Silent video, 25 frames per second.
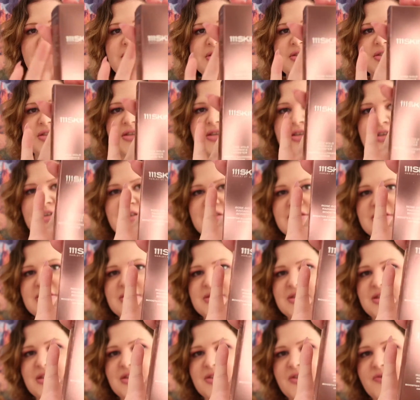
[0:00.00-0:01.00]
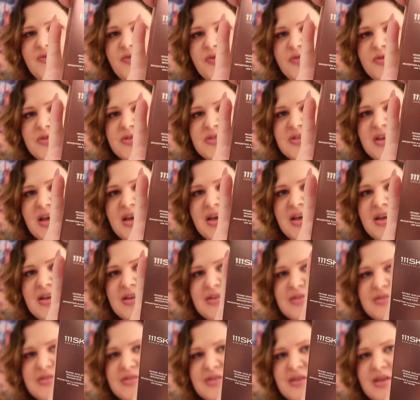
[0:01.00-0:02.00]
This is the full
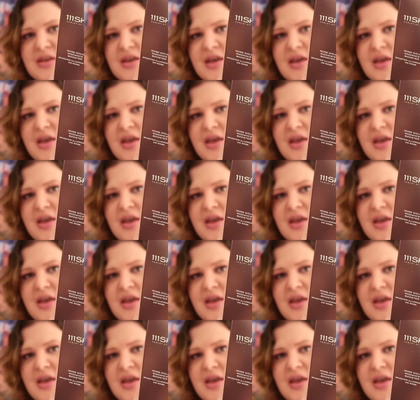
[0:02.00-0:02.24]
size,